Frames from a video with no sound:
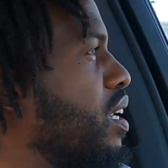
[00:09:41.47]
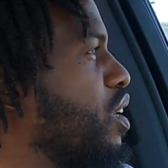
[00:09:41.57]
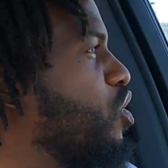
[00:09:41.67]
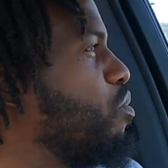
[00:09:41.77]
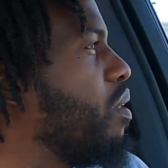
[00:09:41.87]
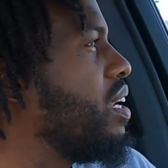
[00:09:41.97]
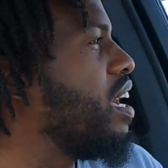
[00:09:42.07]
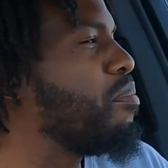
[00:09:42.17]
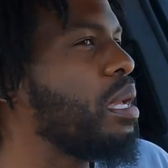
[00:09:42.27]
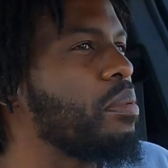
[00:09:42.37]
You may
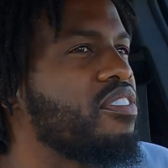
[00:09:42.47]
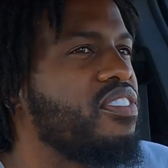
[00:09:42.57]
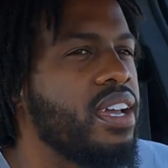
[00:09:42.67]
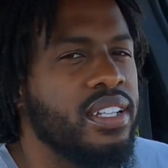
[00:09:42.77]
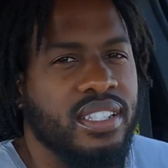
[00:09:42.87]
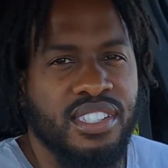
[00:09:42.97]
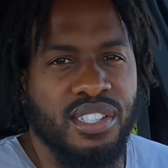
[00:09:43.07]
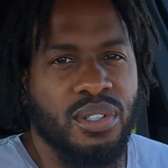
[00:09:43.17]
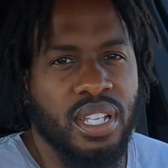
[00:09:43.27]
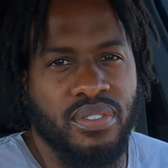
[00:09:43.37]
not be able to find a
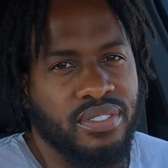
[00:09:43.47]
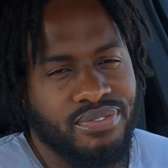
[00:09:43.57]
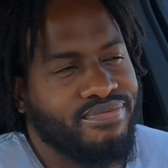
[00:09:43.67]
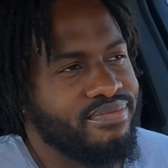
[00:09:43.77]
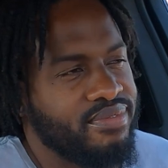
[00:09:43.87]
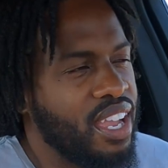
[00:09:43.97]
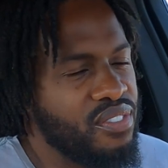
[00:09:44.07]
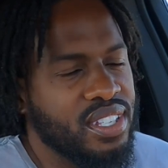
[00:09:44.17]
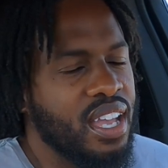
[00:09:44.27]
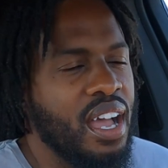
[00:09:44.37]
deal
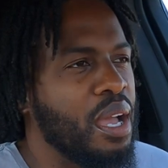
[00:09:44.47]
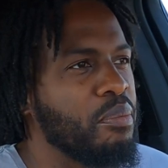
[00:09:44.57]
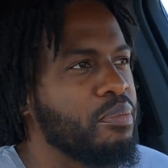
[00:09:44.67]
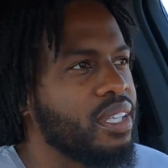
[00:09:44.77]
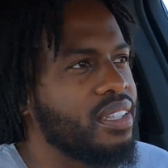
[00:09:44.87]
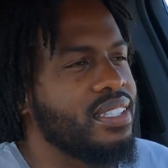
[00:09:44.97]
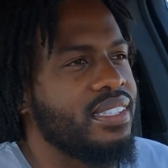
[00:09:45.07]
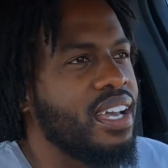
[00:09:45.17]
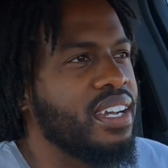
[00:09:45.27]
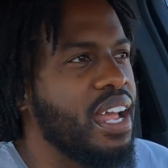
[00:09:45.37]
every time. Like, that's
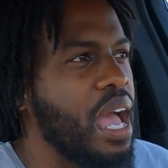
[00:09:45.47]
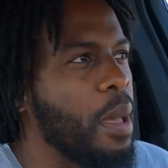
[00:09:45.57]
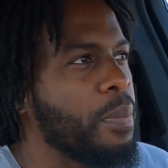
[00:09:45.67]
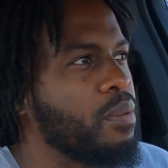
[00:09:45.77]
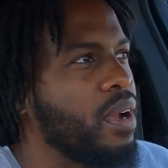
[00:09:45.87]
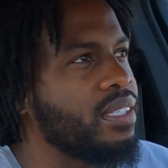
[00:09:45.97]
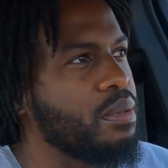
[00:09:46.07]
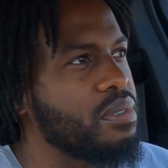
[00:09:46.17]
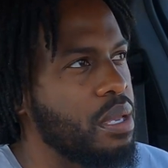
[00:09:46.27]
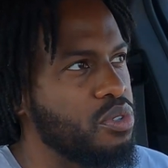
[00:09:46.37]
not gonna happen, right?
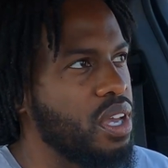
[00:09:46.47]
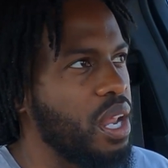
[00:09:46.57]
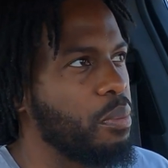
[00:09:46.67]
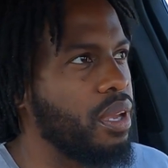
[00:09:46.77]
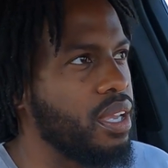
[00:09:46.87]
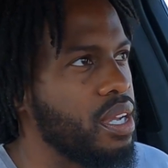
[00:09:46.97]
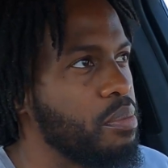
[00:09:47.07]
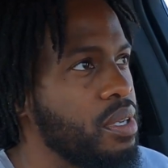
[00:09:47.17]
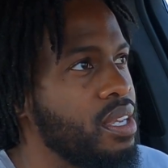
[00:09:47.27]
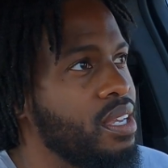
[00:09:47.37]
Sometimes you gotta pay up.
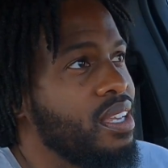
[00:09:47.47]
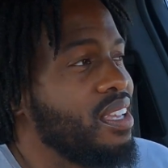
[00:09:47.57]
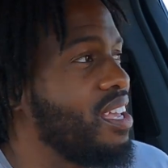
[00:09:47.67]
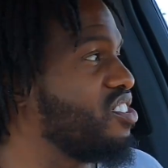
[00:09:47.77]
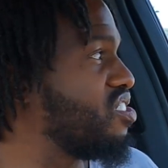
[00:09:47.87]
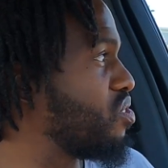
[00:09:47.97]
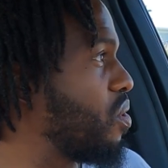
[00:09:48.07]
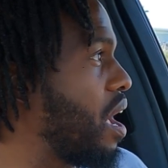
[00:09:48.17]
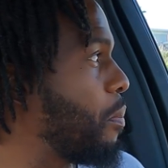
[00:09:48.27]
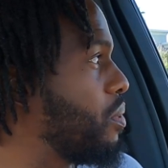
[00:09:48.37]
It just so
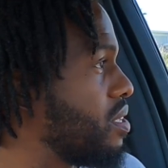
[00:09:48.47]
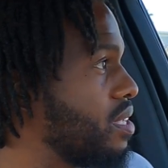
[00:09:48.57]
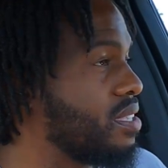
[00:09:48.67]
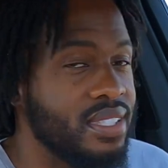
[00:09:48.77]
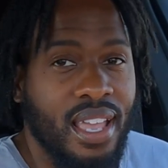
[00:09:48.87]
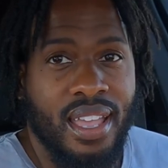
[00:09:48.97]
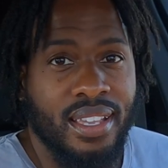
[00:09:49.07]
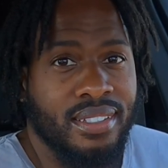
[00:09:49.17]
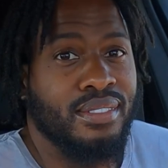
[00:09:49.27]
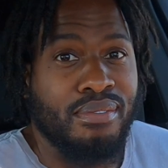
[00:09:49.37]
happens that
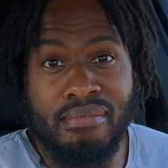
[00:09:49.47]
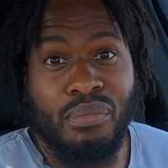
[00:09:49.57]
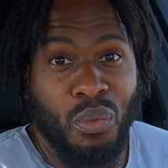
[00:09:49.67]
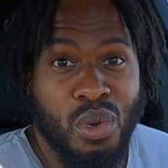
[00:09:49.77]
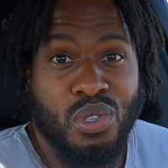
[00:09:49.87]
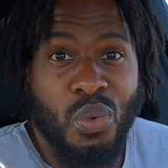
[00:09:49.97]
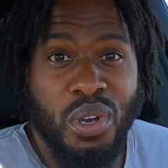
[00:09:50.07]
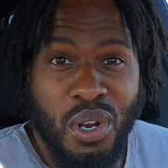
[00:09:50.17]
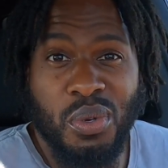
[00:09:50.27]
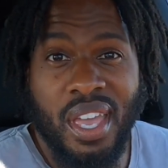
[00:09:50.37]
today we're
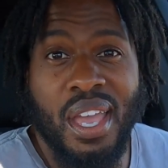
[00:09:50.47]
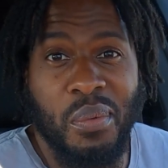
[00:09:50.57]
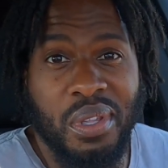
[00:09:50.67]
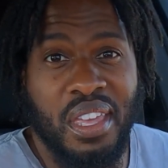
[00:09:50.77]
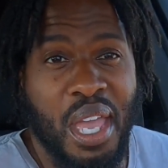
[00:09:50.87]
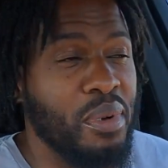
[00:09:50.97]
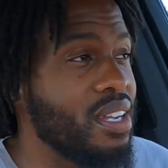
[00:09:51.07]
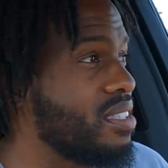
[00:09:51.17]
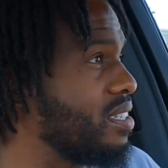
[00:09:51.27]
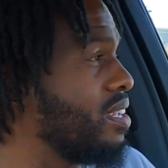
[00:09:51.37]
doing okay with game
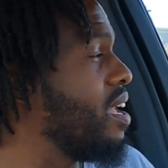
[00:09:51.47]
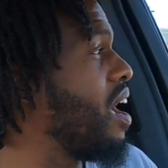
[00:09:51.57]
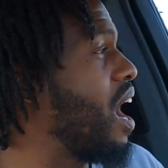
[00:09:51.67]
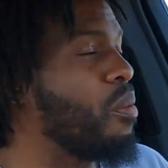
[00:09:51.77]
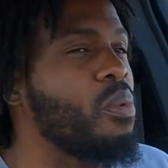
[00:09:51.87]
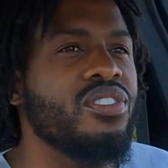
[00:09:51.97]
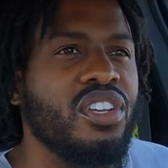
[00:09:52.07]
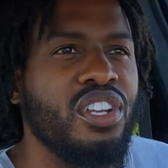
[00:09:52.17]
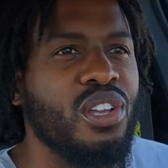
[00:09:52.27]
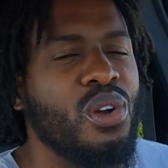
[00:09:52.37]
hunting. I was
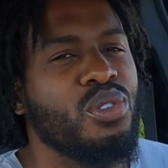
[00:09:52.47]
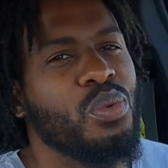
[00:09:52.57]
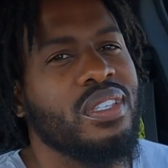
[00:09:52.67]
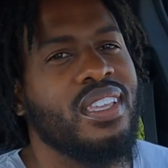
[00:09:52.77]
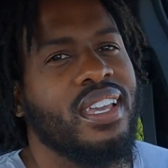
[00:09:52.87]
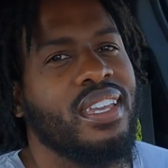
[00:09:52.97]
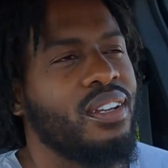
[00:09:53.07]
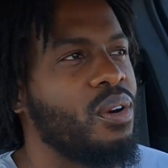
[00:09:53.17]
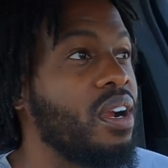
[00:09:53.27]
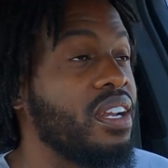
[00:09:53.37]
gonna go to a second
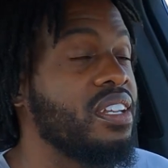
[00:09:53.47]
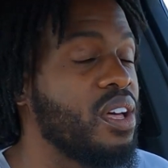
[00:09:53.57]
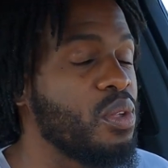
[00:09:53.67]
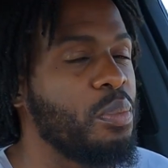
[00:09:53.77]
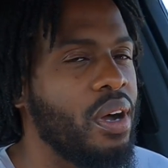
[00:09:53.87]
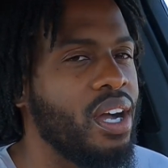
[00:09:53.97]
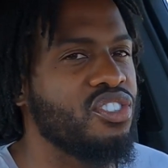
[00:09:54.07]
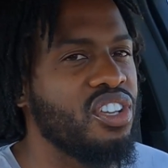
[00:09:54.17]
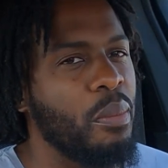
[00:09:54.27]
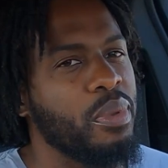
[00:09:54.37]
or another pawn
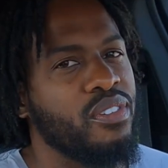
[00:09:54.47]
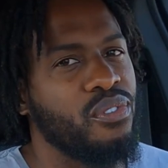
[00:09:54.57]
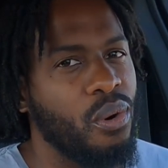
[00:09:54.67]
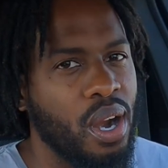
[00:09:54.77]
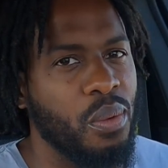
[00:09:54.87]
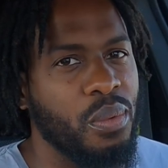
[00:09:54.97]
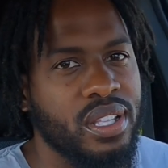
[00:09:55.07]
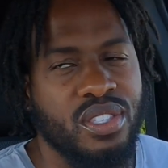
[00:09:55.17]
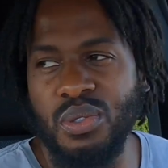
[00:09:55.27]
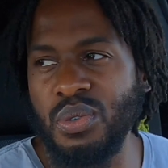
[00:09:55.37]
shop before I
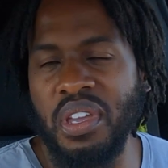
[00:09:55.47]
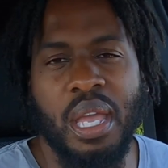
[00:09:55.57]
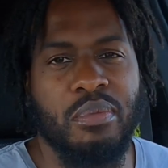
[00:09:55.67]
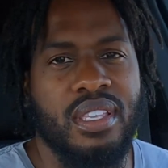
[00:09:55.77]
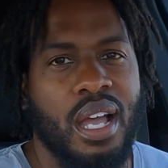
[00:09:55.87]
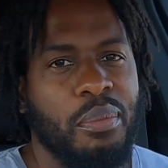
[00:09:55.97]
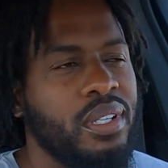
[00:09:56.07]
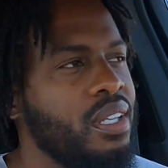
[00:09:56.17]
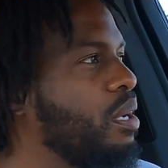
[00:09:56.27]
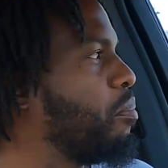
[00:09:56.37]
went to GameStop,
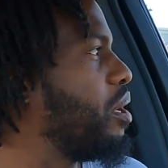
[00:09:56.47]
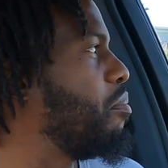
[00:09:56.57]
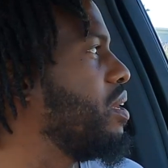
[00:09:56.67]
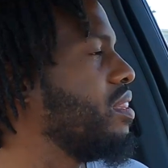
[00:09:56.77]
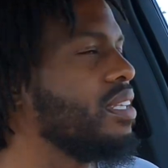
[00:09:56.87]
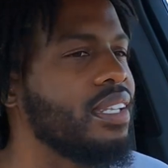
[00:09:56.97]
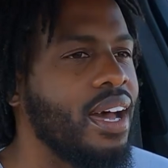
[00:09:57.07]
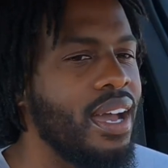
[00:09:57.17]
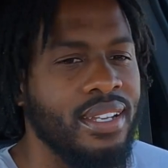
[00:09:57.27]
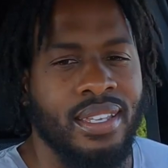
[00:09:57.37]
but I'm in the
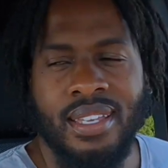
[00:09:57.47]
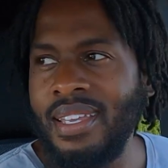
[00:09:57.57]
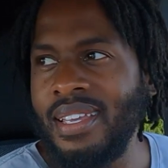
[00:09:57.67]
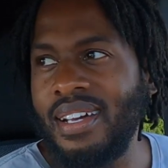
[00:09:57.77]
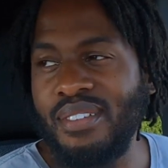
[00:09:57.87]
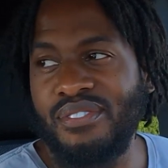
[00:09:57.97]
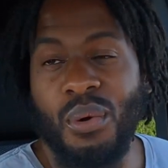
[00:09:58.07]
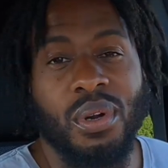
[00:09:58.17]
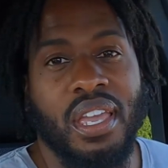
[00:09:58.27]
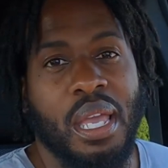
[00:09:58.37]
lot
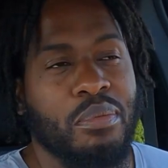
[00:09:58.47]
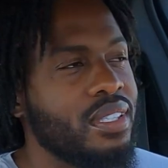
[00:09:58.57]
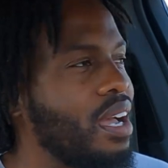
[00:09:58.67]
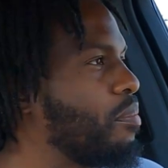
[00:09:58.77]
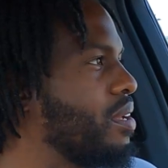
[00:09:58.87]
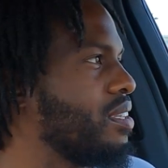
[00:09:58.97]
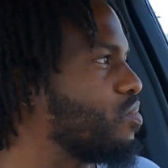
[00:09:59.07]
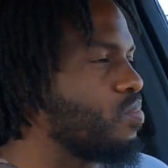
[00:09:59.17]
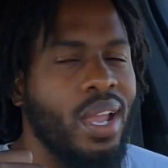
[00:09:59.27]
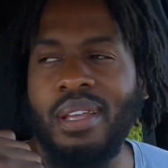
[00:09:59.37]
for GameStop. It's
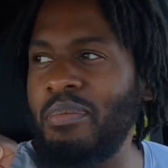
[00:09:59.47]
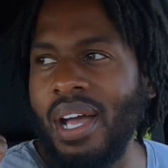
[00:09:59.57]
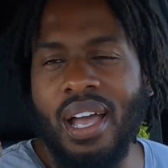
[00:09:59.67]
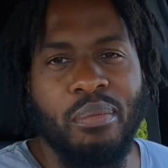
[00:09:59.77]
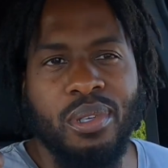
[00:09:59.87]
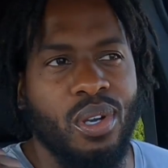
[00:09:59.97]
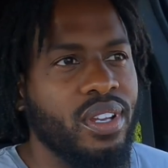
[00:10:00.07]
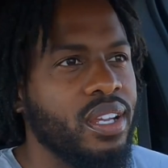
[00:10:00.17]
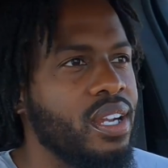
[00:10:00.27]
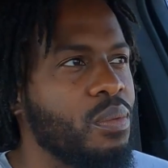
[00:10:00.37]
right behind me over
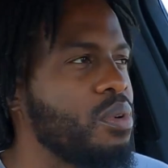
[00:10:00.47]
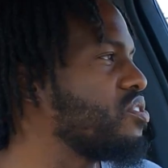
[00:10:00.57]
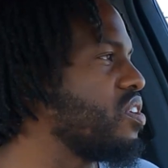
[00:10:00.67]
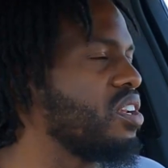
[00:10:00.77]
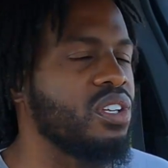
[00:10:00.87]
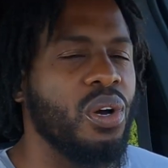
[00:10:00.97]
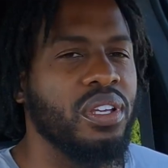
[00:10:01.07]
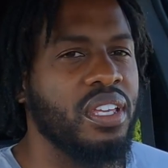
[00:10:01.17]
here. We're just gonna go to